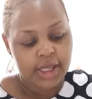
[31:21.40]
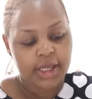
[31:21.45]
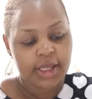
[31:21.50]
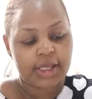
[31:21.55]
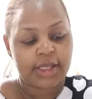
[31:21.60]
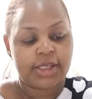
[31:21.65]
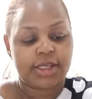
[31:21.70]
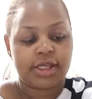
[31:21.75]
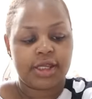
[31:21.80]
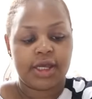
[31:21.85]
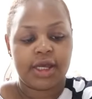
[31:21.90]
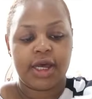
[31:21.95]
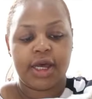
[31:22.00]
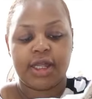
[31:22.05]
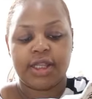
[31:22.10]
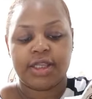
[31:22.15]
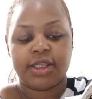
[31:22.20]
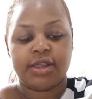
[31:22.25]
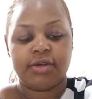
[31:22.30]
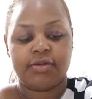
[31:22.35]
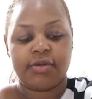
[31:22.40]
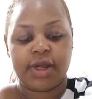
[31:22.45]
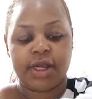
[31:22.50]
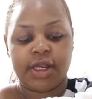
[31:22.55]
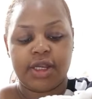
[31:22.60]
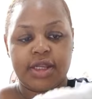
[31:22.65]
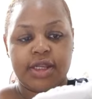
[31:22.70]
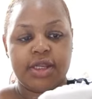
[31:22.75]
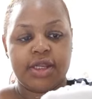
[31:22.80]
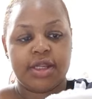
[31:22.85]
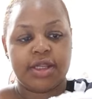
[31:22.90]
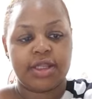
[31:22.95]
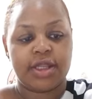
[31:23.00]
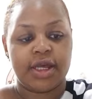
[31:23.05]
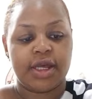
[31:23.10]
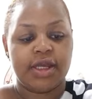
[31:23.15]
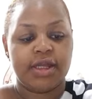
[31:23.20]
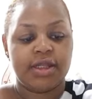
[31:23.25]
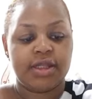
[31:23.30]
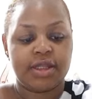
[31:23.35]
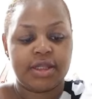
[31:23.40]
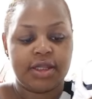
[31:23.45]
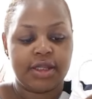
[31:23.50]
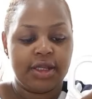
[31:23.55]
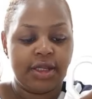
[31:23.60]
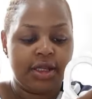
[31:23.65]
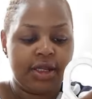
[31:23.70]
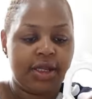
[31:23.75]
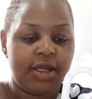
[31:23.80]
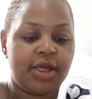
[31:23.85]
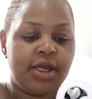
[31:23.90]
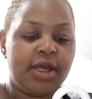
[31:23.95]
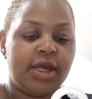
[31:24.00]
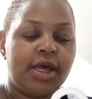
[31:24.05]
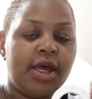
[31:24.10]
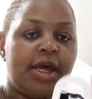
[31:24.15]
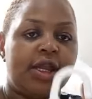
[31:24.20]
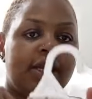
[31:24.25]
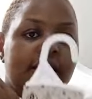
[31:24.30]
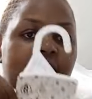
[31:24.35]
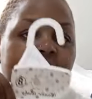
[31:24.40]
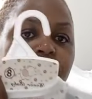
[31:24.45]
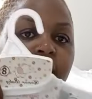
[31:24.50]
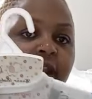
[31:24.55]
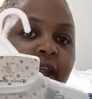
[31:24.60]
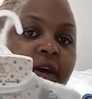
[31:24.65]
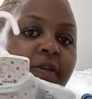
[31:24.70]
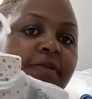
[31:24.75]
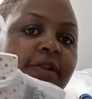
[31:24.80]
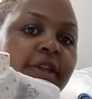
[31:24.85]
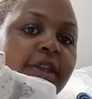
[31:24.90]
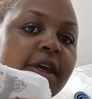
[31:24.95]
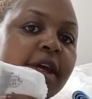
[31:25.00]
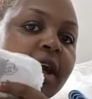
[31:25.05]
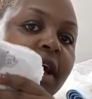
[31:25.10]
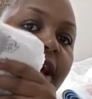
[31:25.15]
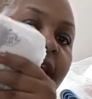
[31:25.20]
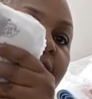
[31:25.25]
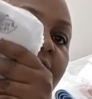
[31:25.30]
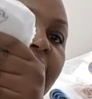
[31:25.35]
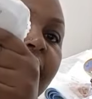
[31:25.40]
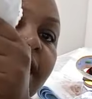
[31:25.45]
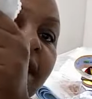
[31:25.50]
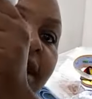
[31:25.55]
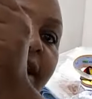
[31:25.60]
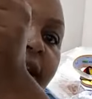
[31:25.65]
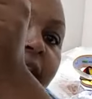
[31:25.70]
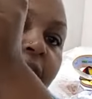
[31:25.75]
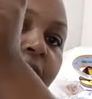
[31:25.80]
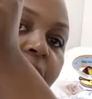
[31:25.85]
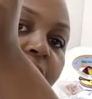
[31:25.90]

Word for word: it has the right size and I loved the color I